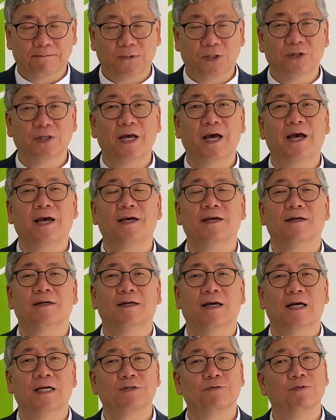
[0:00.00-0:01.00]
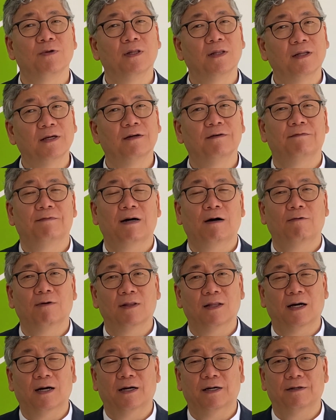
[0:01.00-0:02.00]
Today, as we live our
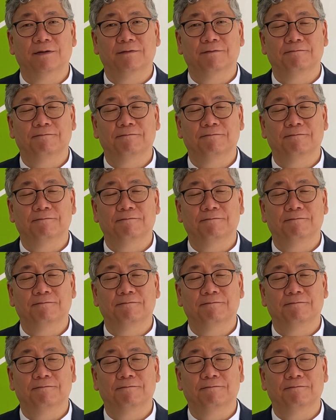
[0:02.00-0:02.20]
life,